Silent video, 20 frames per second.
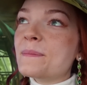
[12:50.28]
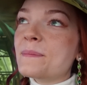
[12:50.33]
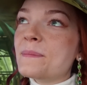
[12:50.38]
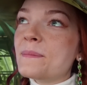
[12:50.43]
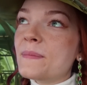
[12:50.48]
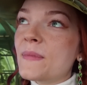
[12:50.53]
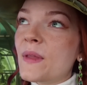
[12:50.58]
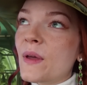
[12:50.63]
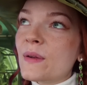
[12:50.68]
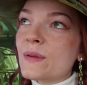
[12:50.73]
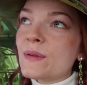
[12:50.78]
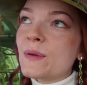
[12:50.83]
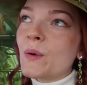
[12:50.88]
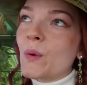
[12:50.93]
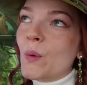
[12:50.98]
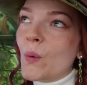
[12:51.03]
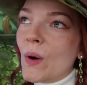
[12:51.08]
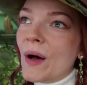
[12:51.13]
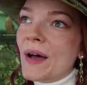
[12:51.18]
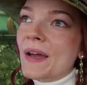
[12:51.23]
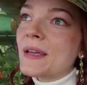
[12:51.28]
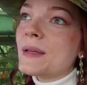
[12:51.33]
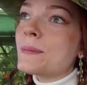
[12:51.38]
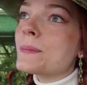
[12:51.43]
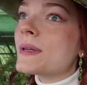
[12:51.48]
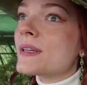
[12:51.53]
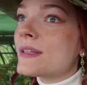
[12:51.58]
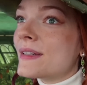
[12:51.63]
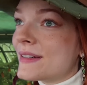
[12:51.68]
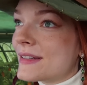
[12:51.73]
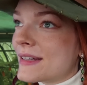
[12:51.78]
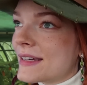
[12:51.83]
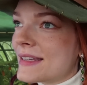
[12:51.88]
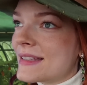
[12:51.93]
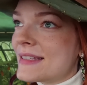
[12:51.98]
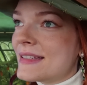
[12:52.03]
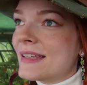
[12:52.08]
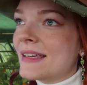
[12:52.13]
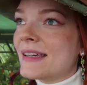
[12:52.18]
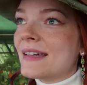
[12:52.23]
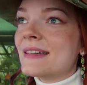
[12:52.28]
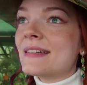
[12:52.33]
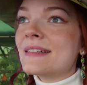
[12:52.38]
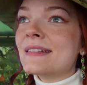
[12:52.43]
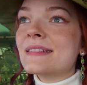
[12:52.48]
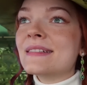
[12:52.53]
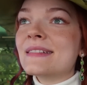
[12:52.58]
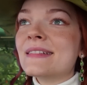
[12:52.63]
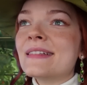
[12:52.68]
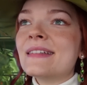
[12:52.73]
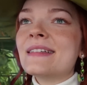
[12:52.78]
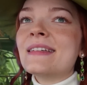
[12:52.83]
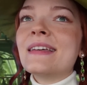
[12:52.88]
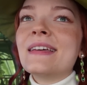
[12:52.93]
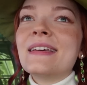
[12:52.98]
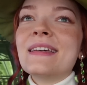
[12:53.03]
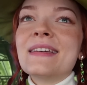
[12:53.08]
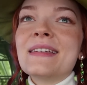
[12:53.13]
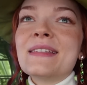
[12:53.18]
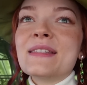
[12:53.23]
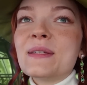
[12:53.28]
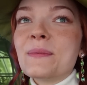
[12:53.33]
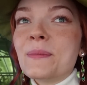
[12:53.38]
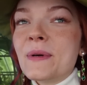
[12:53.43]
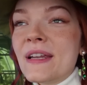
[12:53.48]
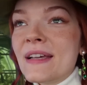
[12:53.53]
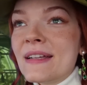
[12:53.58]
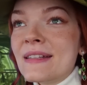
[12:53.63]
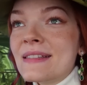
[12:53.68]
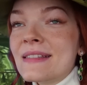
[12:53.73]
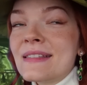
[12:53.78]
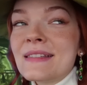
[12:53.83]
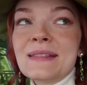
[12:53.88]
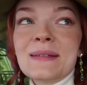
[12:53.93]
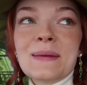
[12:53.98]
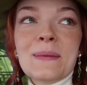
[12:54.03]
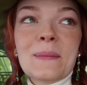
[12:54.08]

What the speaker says: Not quite, but good idea. Someone else?